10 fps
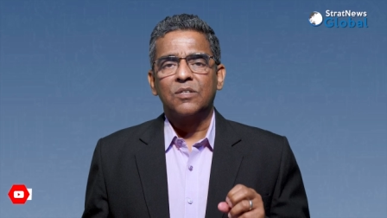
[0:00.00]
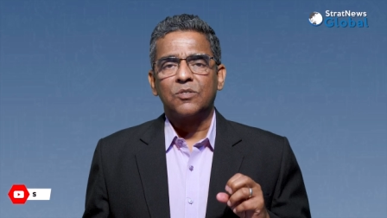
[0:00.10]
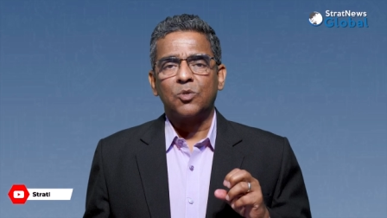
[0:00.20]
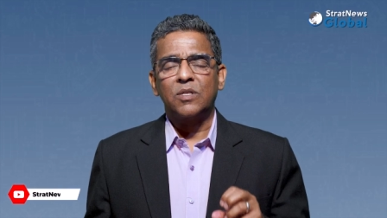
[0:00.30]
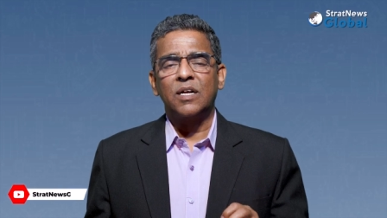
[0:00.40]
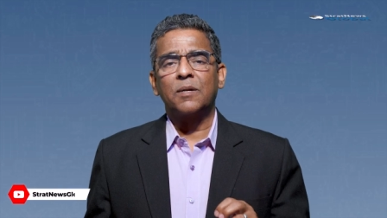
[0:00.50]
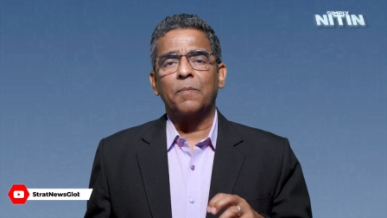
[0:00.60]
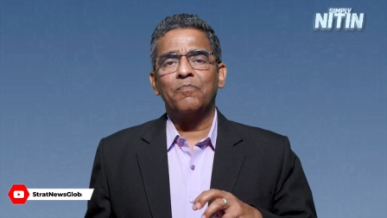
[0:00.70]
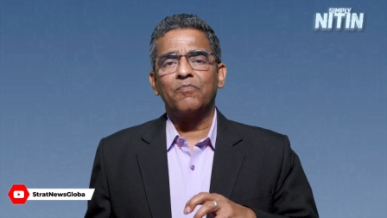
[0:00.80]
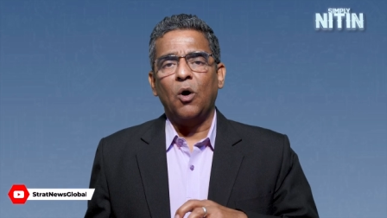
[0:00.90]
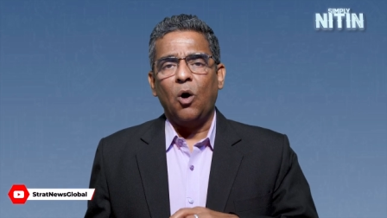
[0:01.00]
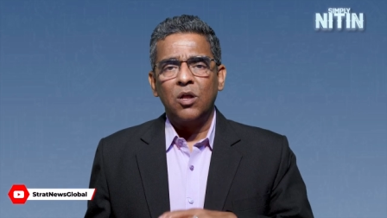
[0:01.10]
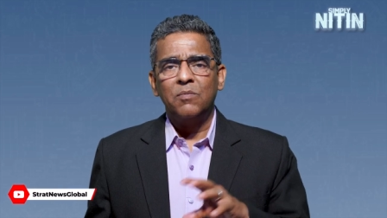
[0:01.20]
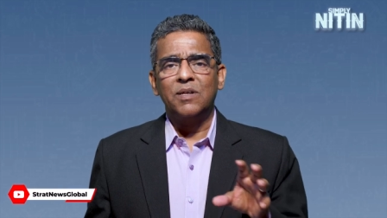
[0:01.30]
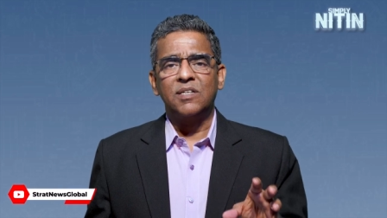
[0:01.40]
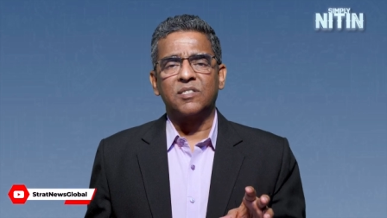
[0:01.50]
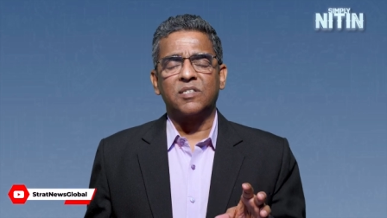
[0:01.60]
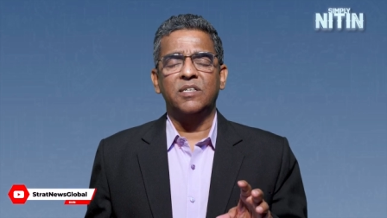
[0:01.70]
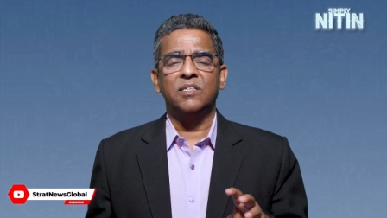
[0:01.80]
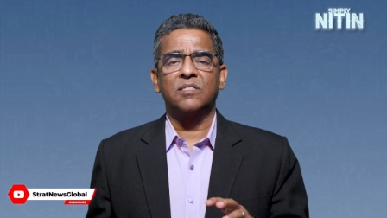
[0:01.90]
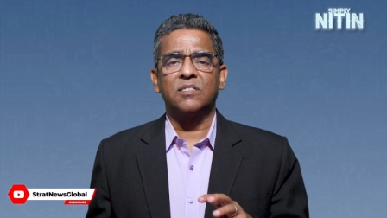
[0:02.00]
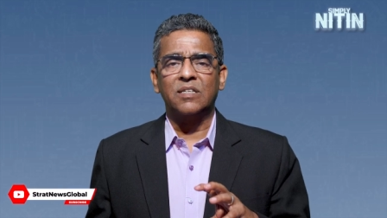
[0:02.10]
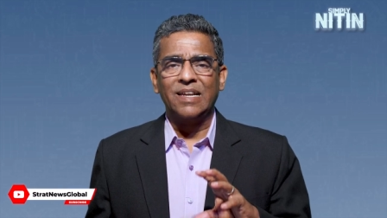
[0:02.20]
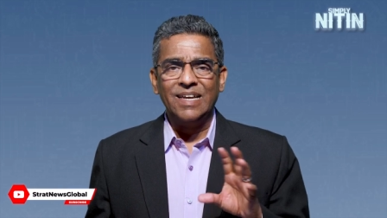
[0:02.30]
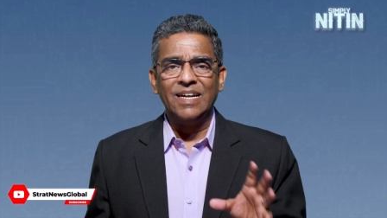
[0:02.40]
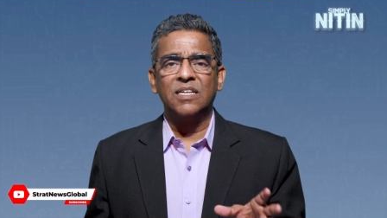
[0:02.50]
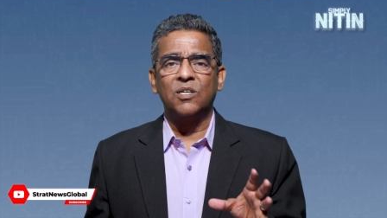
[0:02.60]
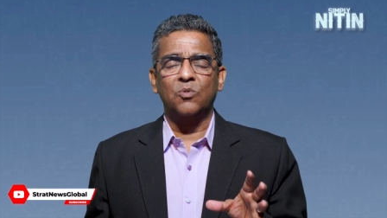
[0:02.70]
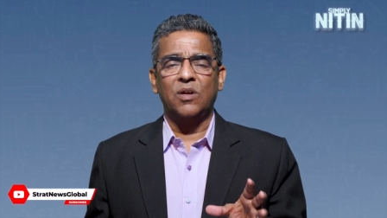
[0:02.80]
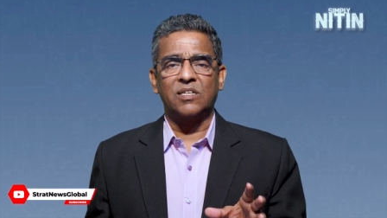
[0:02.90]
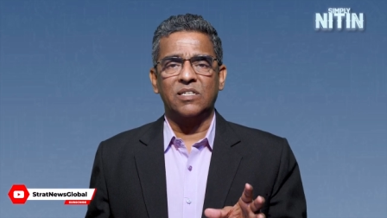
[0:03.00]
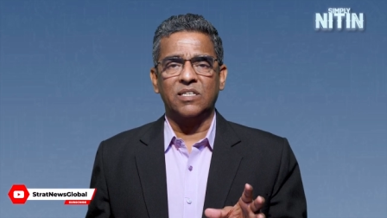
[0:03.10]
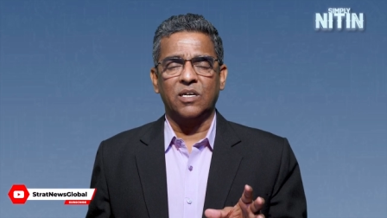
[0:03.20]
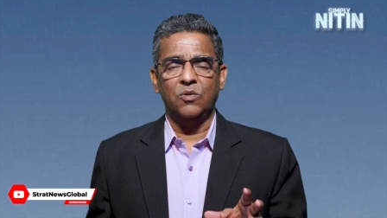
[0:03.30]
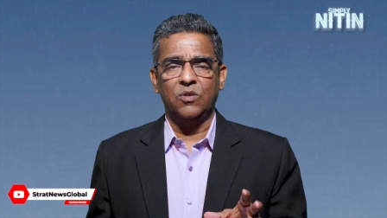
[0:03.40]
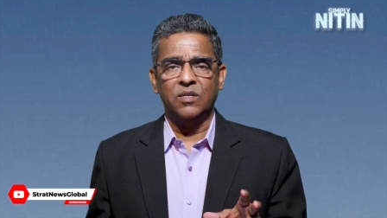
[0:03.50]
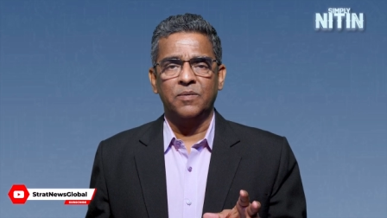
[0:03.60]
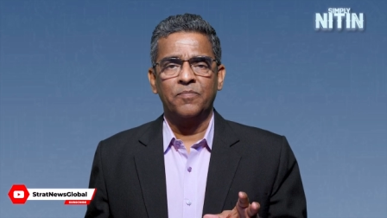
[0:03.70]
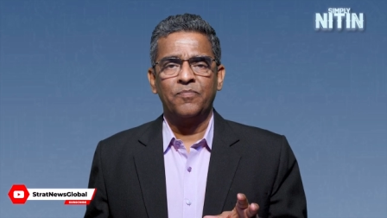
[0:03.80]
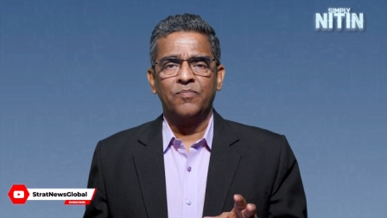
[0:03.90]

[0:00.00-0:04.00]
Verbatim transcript: so that all ministries related to national security